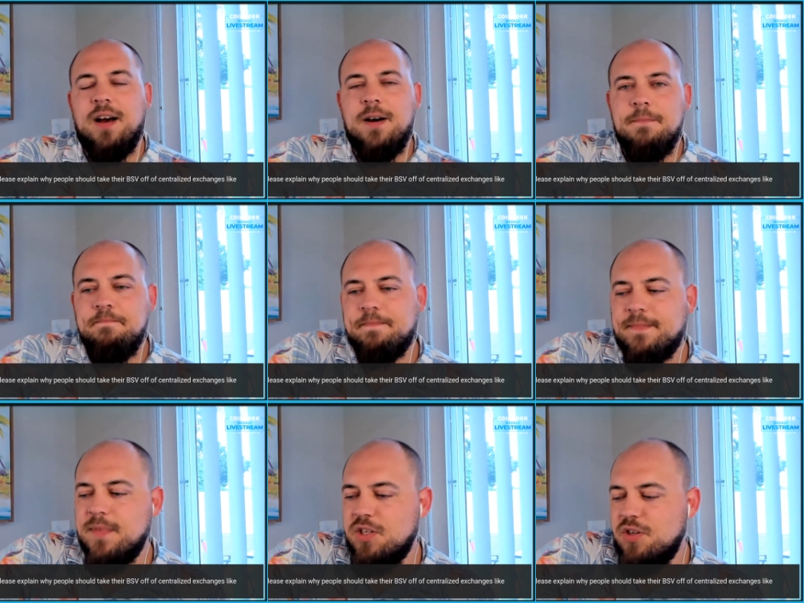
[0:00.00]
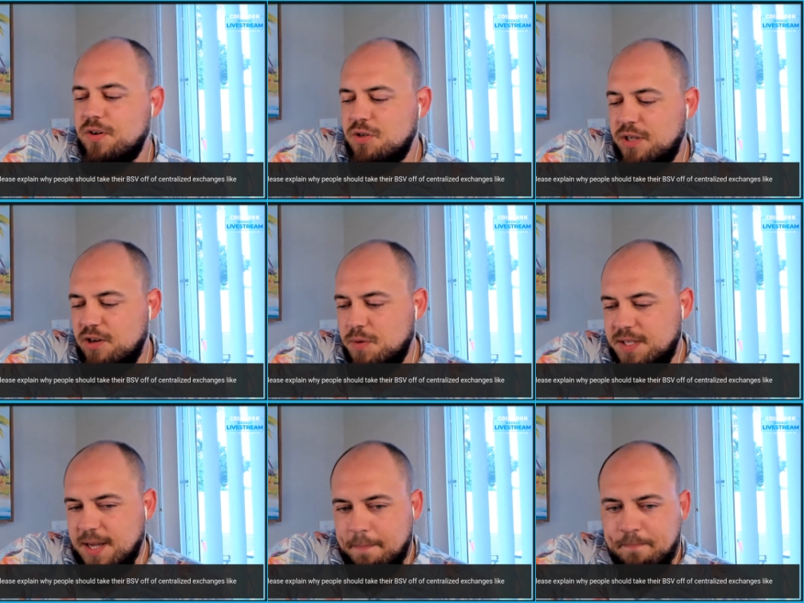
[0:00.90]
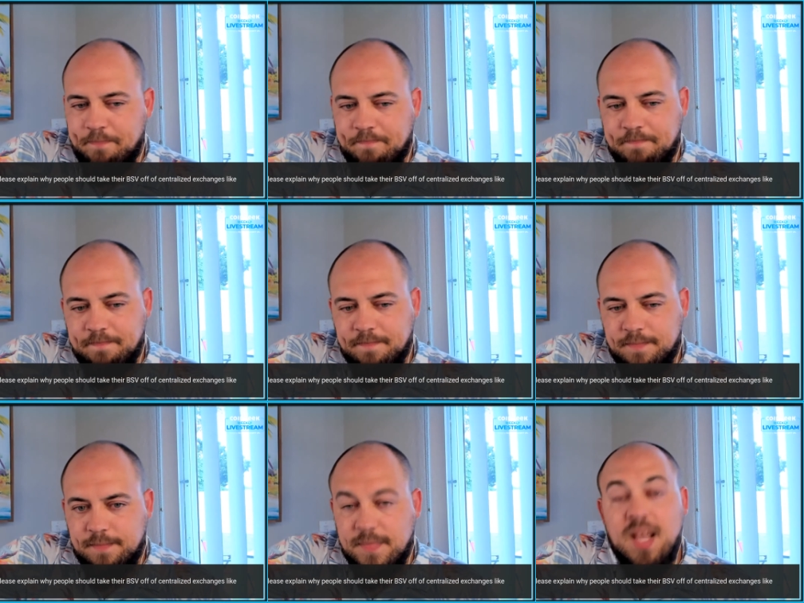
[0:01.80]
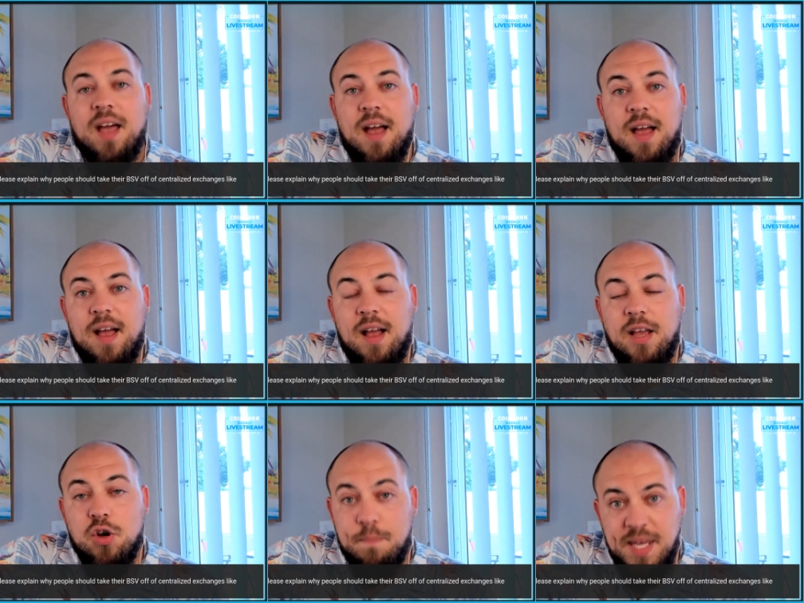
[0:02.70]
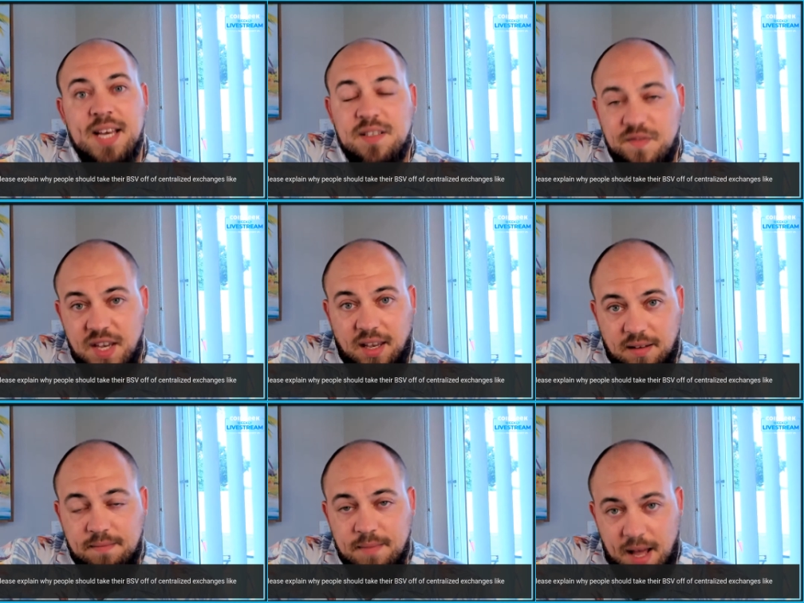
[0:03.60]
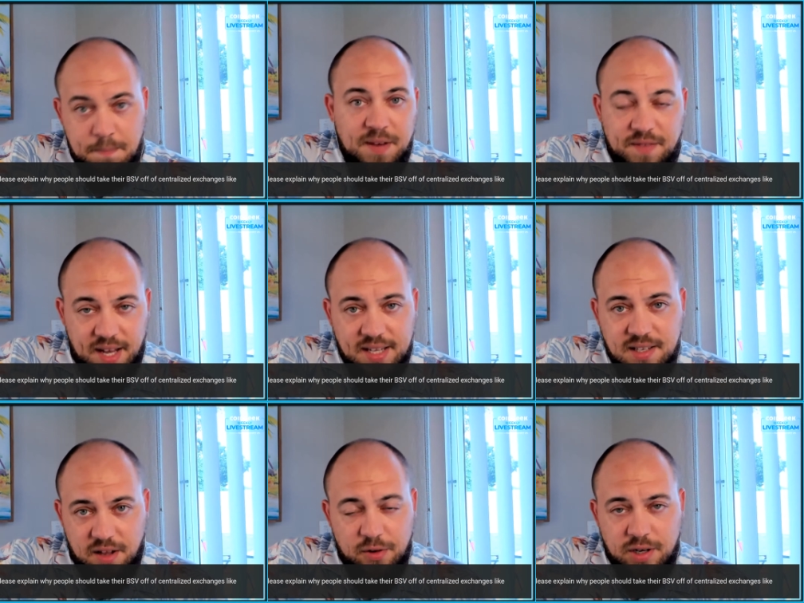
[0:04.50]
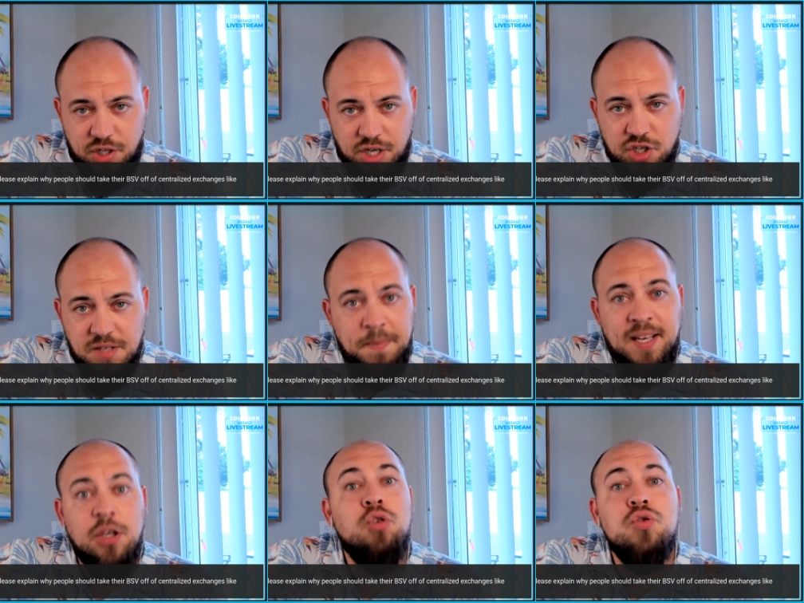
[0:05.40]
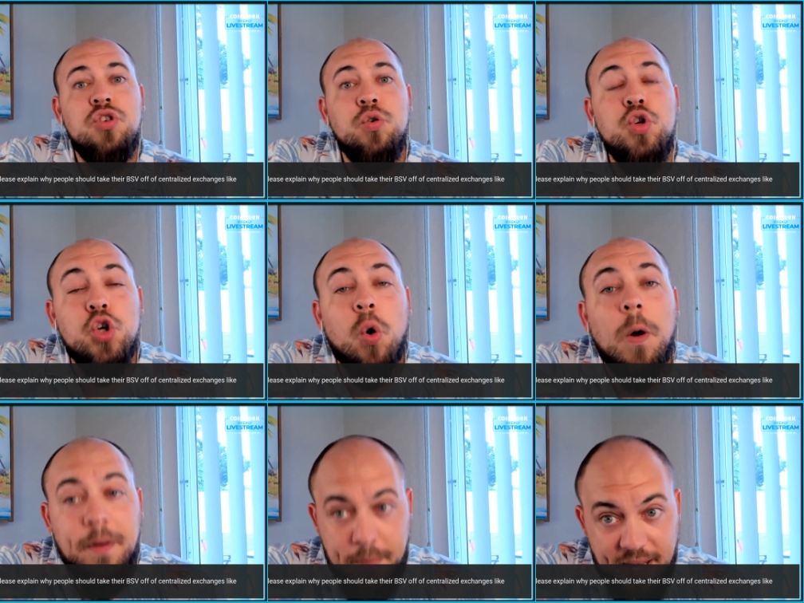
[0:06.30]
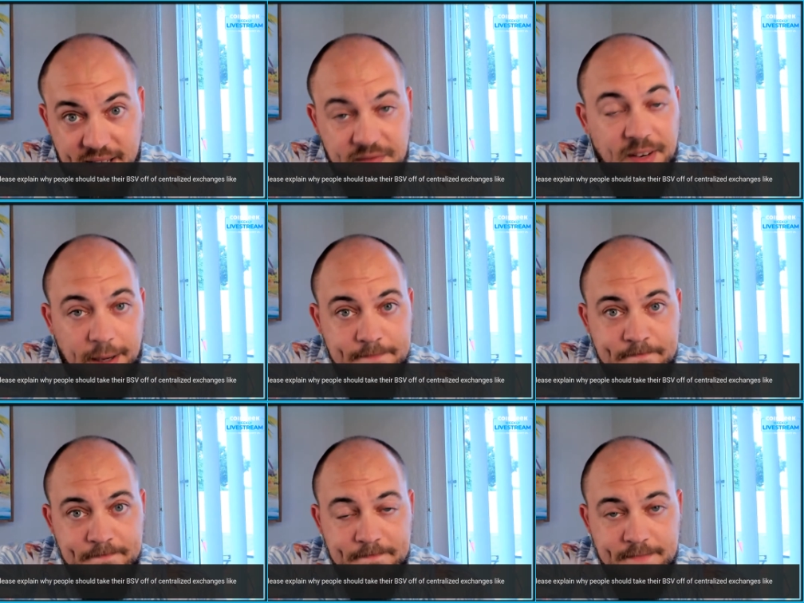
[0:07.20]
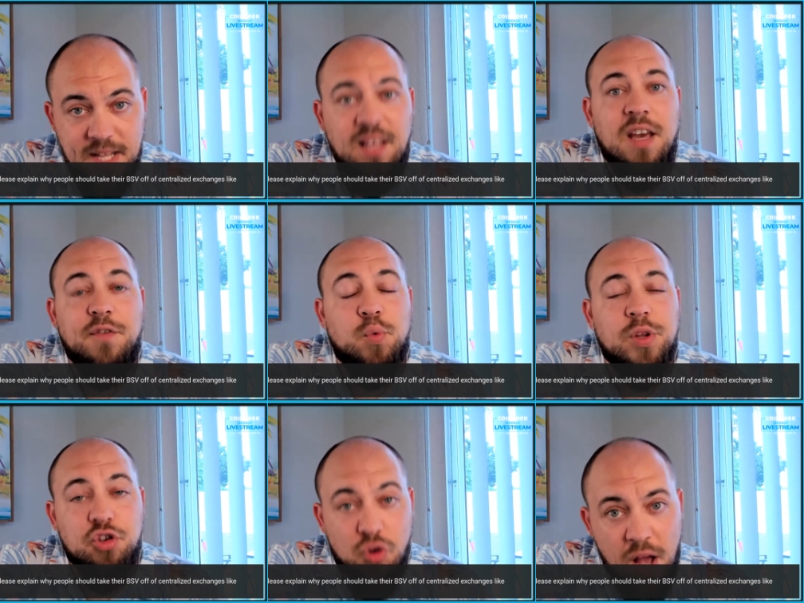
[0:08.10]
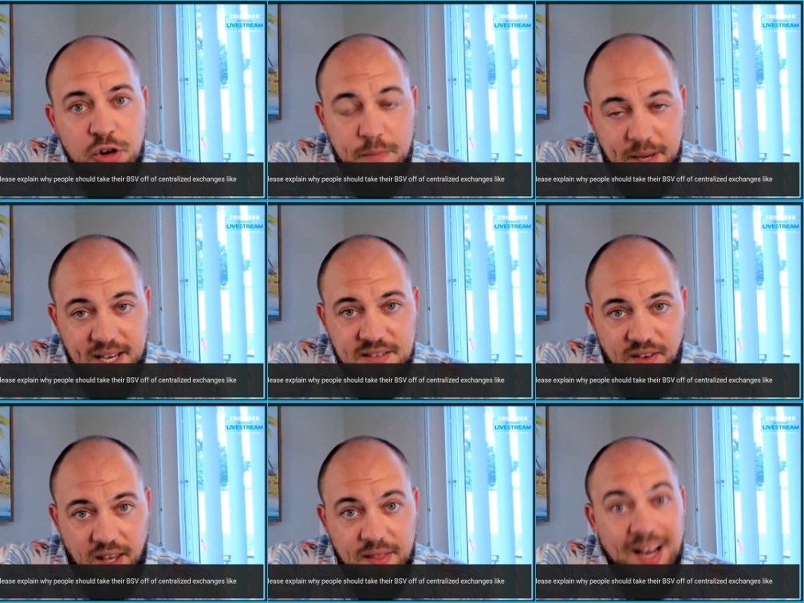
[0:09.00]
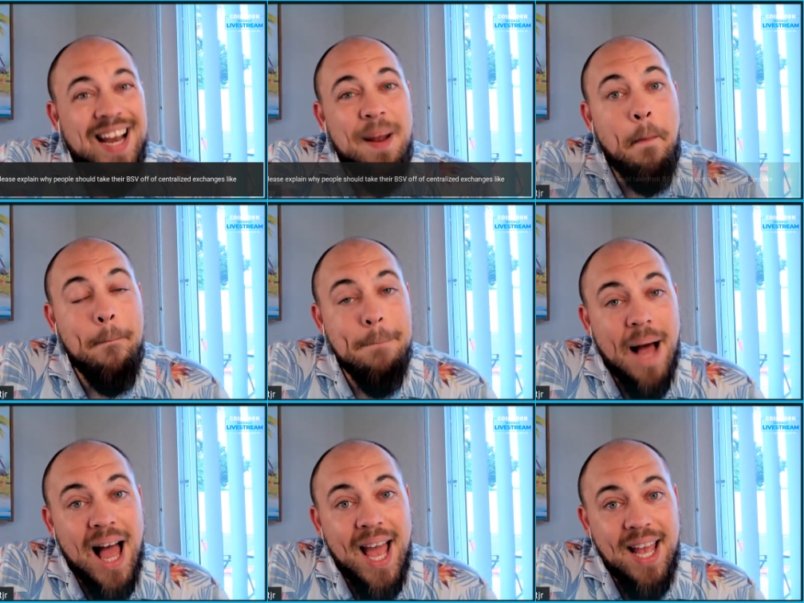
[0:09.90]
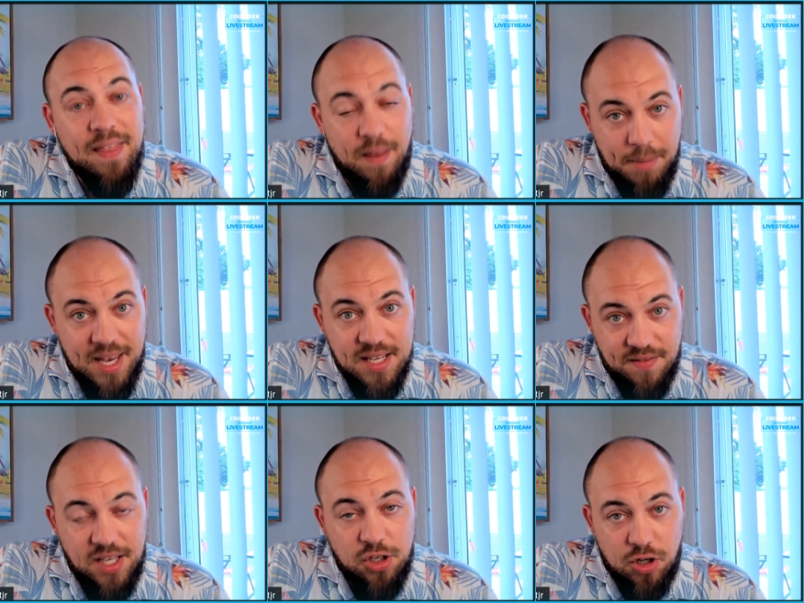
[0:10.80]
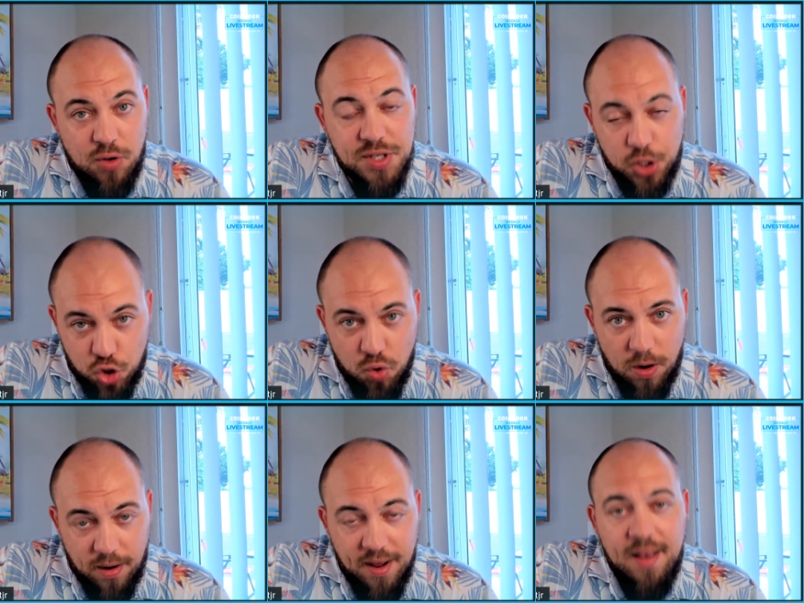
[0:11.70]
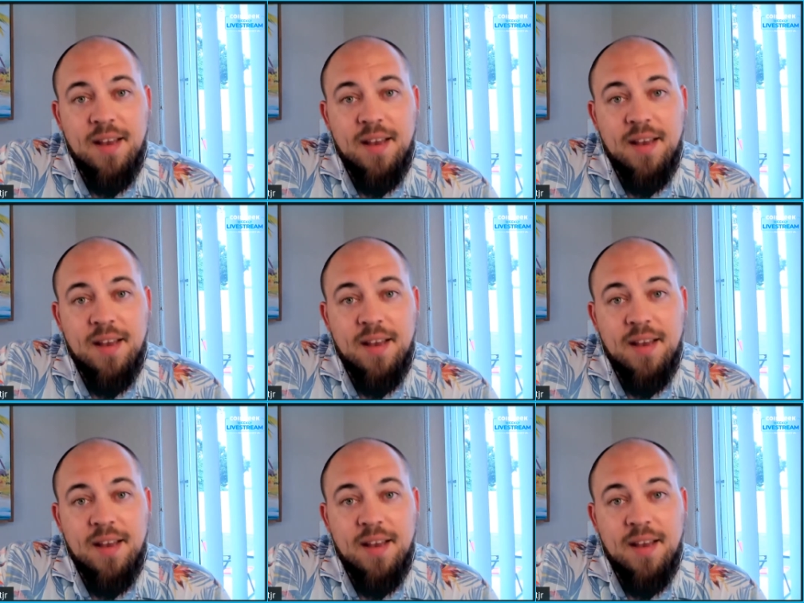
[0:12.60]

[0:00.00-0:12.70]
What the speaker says: So here's what's up. Your BSV on Bitfinex and other exchanges is being used to short BSV. If you withdraw your BSV, they need to buy the BSV to close the short